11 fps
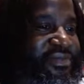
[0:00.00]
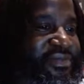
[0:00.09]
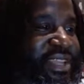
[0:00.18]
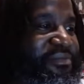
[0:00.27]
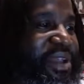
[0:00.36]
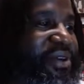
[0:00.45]

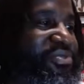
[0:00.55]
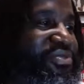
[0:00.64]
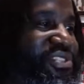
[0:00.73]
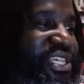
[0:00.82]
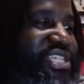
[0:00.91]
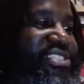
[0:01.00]
Bell Boo
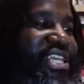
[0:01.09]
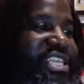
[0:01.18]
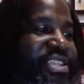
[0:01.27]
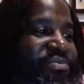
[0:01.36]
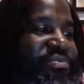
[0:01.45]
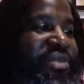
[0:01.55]
says they need to
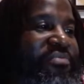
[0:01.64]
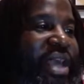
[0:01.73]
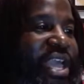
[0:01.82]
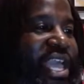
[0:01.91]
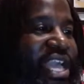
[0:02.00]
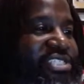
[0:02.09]
bring back
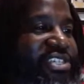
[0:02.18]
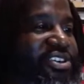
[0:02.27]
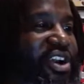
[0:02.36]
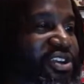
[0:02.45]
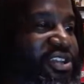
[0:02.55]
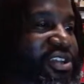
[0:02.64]
Agent
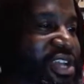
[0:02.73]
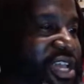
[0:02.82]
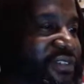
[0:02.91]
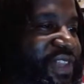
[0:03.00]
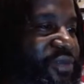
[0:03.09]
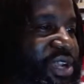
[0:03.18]
Carter.
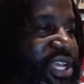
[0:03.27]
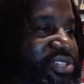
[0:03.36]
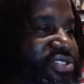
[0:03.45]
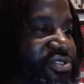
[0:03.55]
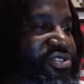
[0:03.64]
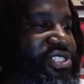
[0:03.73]
They want to
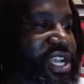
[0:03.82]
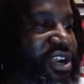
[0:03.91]
introduce Sharon